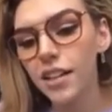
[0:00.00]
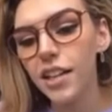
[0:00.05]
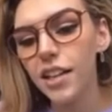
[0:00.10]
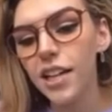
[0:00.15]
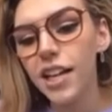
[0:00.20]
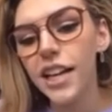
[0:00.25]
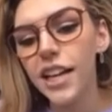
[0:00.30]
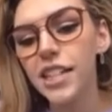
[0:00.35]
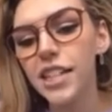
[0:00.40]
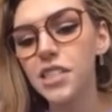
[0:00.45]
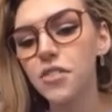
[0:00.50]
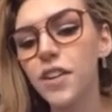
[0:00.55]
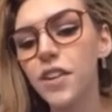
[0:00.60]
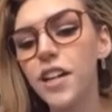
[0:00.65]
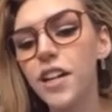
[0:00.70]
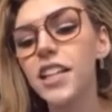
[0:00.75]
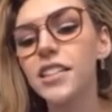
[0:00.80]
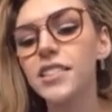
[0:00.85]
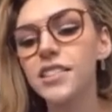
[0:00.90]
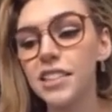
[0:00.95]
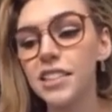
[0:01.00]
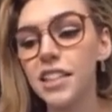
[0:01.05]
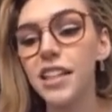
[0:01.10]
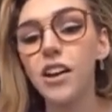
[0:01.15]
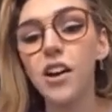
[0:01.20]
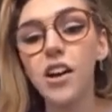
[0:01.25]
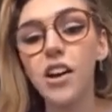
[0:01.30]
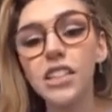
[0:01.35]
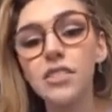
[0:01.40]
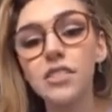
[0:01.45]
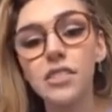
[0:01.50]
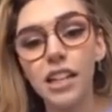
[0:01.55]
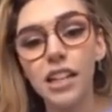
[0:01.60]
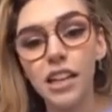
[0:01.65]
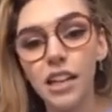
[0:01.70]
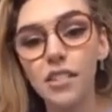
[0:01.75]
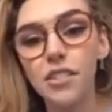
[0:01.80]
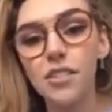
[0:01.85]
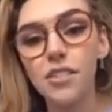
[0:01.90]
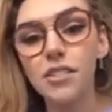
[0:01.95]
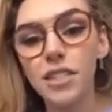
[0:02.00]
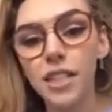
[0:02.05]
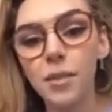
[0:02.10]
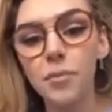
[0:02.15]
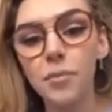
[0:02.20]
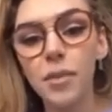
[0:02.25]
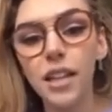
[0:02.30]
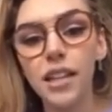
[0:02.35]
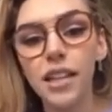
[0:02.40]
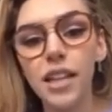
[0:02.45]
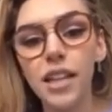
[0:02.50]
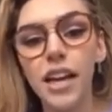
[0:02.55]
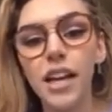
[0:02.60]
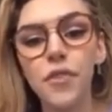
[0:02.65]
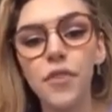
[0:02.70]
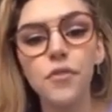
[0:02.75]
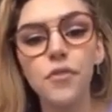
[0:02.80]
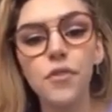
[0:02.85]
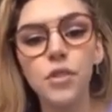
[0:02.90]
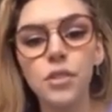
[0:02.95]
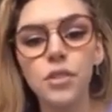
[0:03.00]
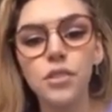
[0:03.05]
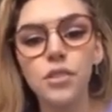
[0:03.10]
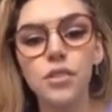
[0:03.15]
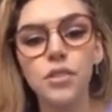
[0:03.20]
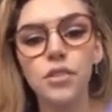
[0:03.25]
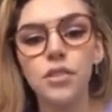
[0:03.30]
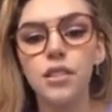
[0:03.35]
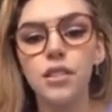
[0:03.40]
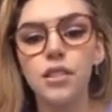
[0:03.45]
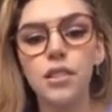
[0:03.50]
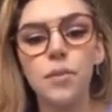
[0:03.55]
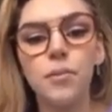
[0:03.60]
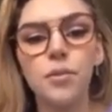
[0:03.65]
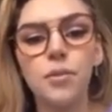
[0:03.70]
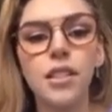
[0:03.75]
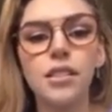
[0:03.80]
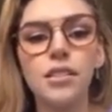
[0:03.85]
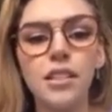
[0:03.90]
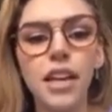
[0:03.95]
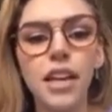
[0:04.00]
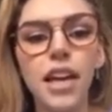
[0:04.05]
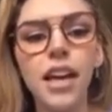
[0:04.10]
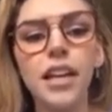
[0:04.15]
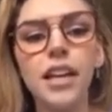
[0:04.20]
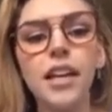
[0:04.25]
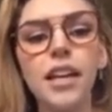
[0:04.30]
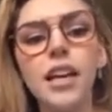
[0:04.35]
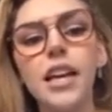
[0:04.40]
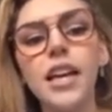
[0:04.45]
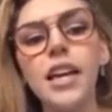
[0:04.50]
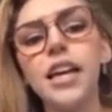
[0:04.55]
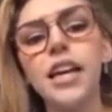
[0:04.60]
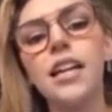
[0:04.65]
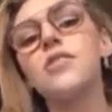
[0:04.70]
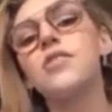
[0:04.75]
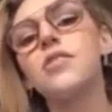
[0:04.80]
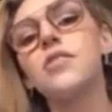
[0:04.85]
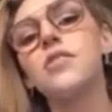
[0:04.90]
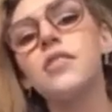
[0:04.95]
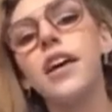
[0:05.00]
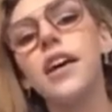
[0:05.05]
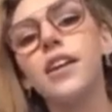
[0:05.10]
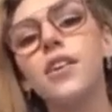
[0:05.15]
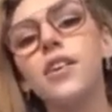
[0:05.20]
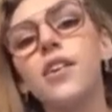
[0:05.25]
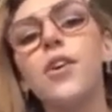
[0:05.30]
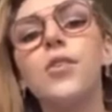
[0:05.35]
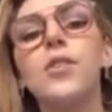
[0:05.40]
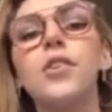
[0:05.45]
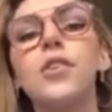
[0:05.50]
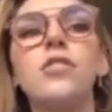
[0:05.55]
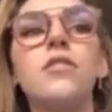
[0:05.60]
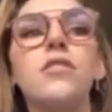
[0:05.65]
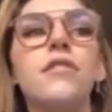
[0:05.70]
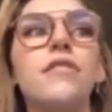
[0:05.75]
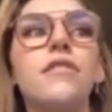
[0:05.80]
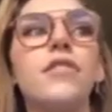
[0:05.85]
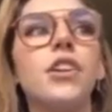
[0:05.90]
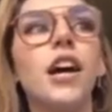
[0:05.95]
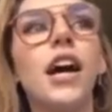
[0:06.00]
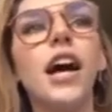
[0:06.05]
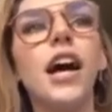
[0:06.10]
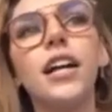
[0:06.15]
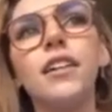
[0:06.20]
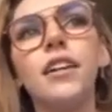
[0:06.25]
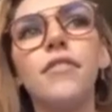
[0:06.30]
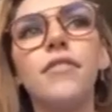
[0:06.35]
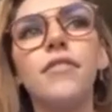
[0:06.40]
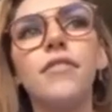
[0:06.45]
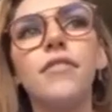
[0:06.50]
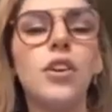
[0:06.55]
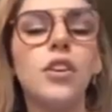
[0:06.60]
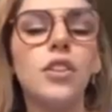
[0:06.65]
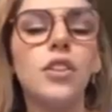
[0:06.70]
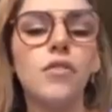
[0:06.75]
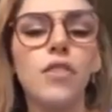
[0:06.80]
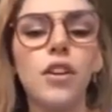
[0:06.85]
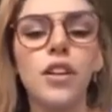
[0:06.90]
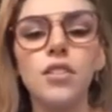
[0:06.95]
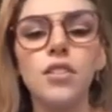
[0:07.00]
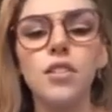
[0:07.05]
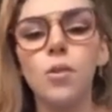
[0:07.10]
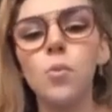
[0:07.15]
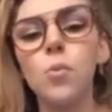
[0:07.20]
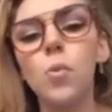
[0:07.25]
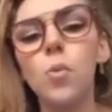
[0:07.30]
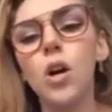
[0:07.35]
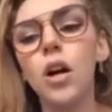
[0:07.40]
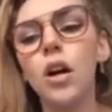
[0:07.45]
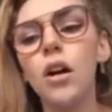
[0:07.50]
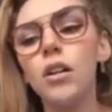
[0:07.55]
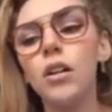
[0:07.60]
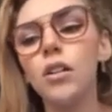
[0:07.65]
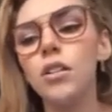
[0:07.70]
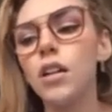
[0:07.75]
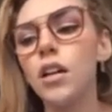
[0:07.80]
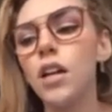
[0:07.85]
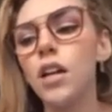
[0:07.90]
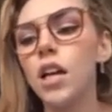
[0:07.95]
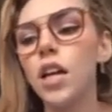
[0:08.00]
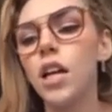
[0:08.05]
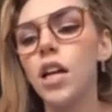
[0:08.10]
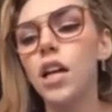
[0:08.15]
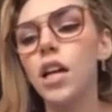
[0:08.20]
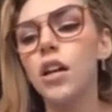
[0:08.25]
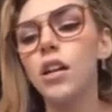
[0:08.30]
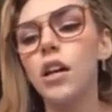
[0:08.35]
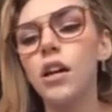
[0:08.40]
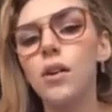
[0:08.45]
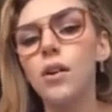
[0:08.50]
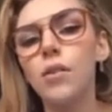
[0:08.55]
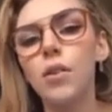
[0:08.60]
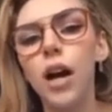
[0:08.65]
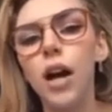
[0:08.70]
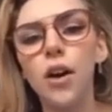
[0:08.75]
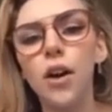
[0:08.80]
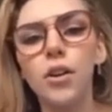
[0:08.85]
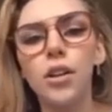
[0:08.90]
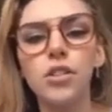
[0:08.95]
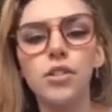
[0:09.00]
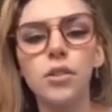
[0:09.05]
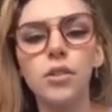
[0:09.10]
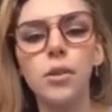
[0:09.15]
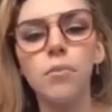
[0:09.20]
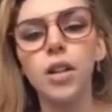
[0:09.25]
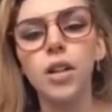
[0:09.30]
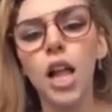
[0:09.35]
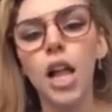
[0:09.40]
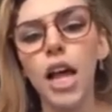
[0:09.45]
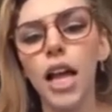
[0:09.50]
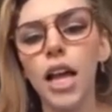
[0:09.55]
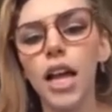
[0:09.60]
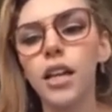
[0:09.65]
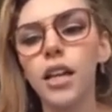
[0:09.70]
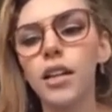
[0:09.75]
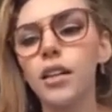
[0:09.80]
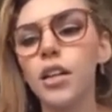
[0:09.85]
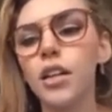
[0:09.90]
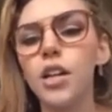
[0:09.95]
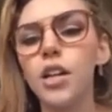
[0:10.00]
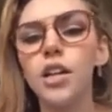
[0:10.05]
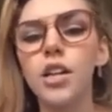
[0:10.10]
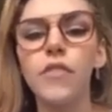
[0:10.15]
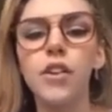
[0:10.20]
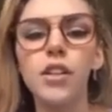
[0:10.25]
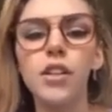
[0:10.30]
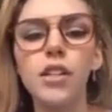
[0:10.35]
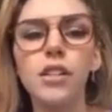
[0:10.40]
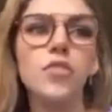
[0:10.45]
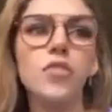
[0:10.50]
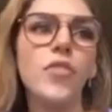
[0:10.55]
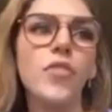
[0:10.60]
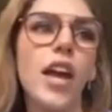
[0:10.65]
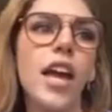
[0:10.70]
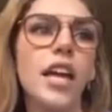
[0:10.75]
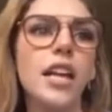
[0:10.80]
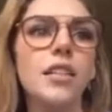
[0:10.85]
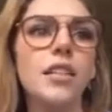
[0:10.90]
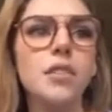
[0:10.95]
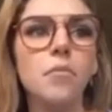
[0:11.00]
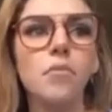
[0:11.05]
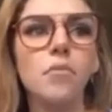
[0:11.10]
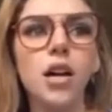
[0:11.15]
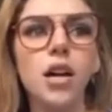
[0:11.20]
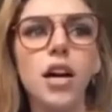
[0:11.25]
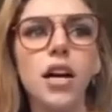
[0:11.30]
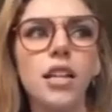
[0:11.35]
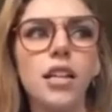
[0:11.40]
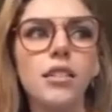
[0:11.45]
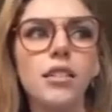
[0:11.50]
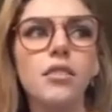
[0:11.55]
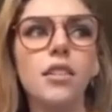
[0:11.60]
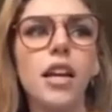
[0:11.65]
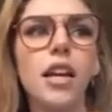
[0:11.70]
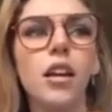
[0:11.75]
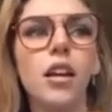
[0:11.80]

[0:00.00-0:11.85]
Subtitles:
it's funny is that also that other stigma that influencers and celebrities get is just like, oh, you're just living your high life. You have all the friends in the world. You know, how could you complain? You have all these fans and blah. And it's like,